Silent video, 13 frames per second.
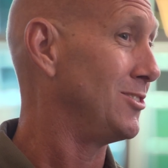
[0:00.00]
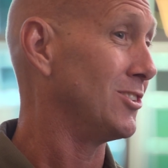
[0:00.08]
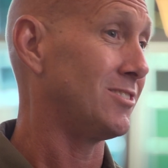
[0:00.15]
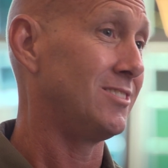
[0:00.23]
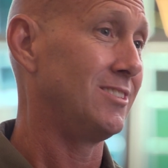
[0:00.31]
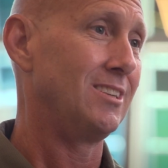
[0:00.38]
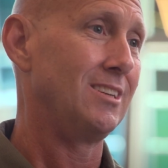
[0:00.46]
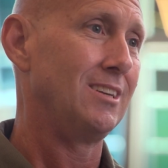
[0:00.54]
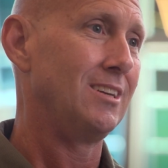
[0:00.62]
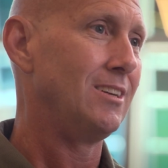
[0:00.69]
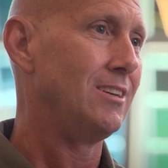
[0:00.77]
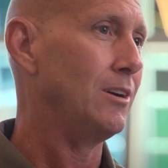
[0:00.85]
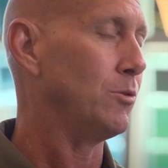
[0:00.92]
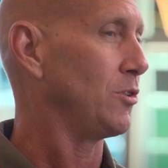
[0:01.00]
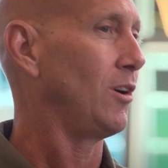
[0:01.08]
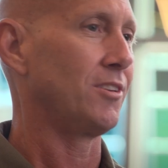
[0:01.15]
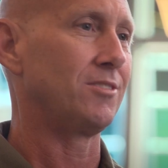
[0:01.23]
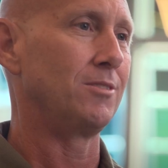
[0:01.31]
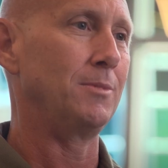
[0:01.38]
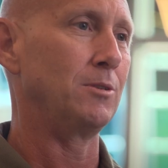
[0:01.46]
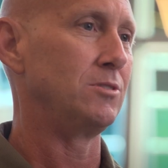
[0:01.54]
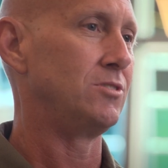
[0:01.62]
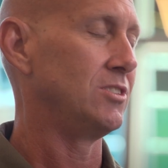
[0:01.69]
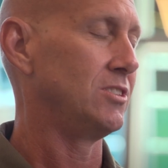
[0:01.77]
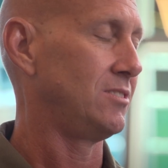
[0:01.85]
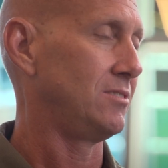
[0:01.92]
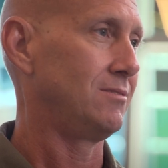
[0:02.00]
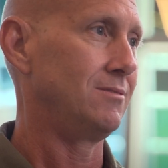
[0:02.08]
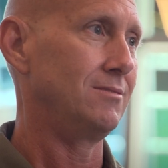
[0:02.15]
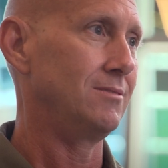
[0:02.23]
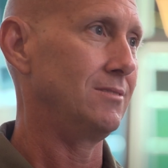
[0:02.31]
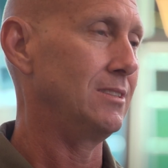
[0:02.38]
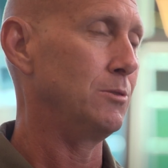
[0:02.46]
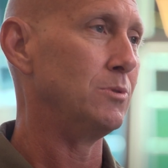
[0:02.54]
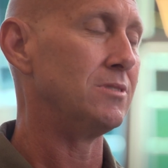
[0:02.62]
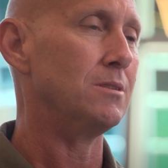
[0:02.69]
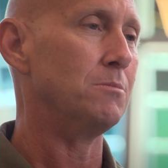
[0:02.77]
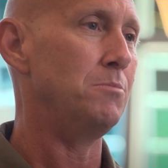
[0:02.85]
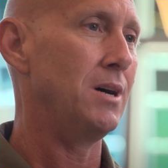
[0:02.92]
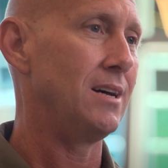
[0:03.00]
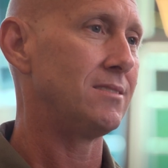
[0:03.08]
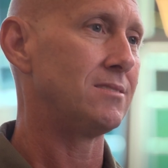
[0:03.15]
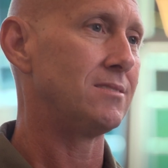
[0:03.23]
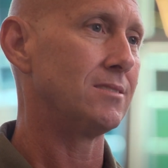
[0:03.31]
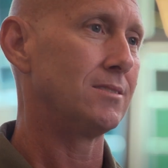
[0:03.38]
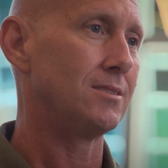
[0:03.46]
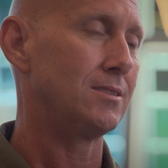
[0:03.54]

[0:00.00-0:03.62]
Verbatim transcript: Just, it was awesome. It was just, it was the best.